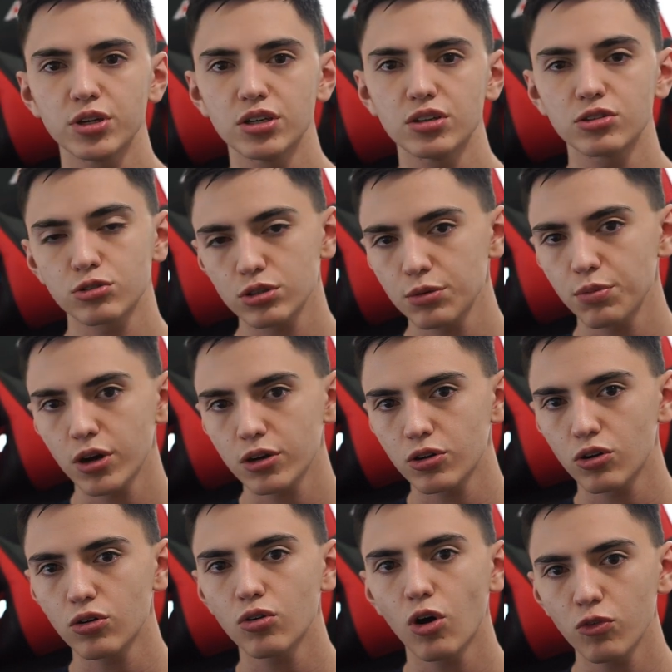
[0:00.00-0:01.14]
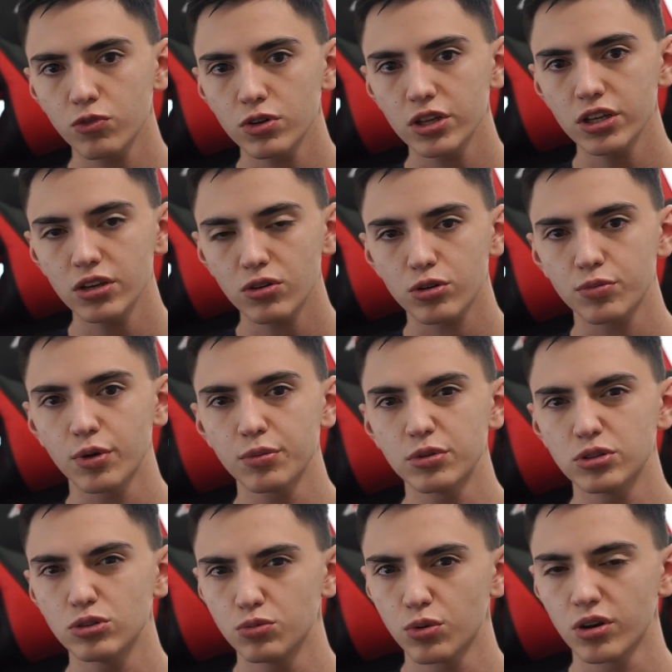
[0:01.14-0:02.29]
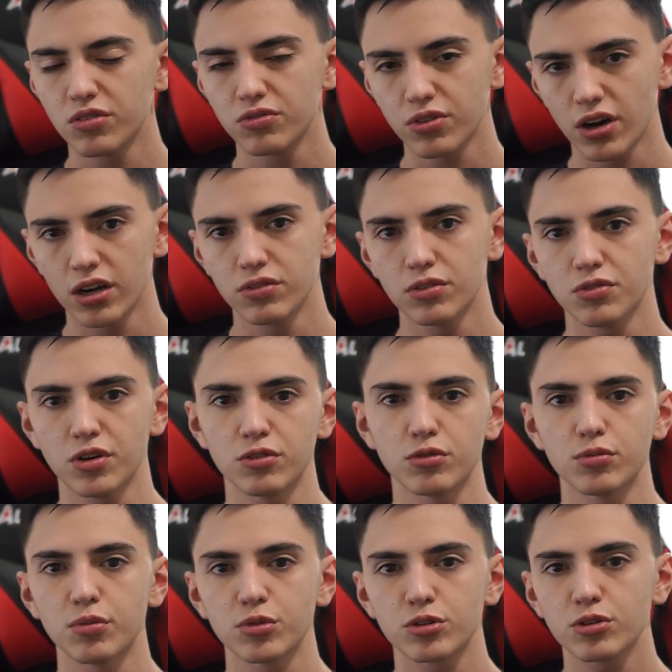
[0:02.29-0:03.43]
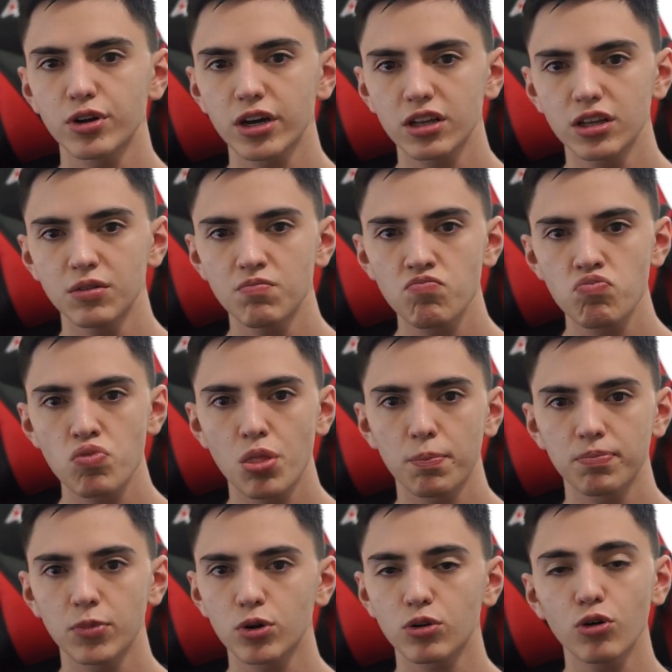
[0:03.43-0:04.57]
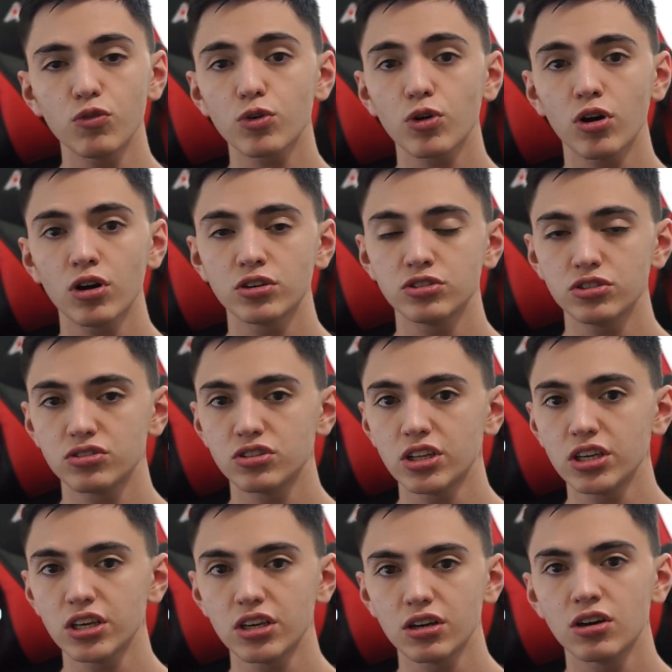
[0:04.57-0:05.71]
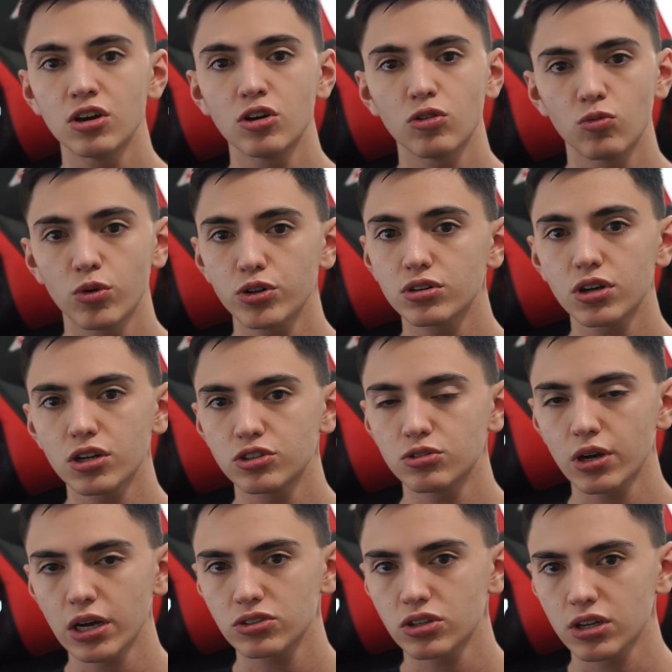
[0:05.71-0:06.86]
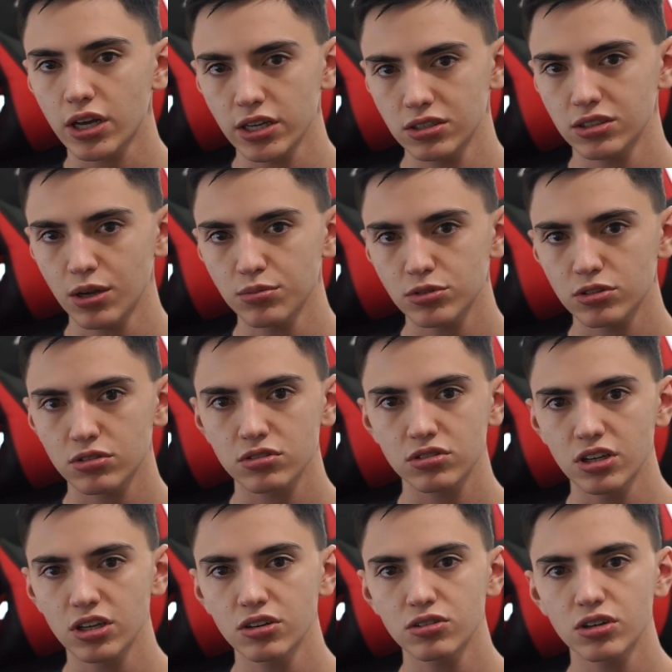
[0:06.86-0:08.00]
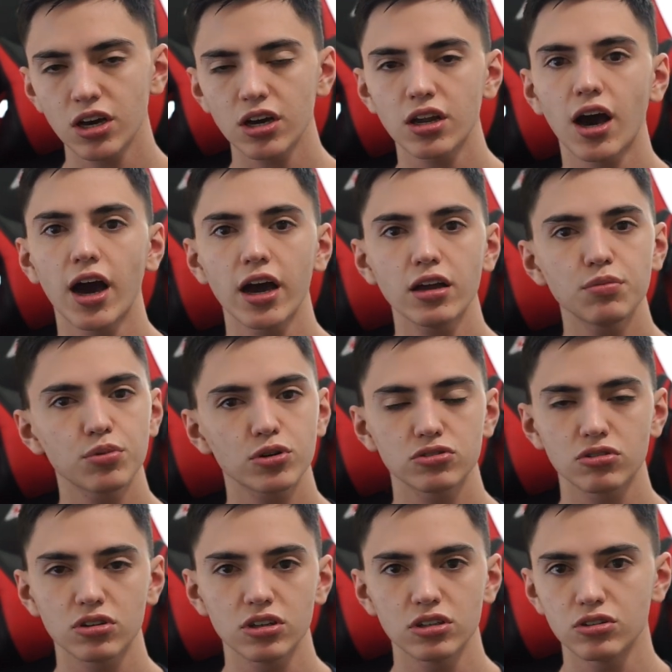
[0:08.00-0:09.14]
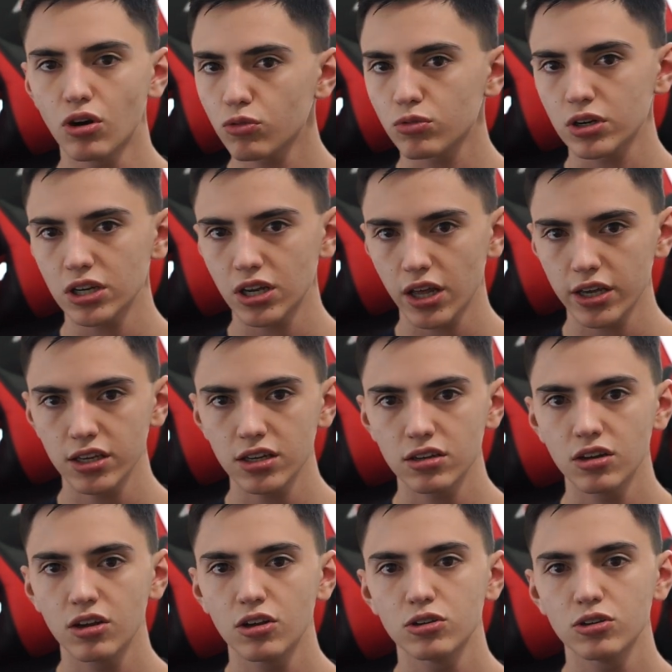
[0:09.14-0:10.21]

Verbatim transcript: be three point oh hopefully, or maybe two point five if I remember correctly. But overall, it's just thinking whether or not you actually like Samsung skin or not. I personally don't really like it.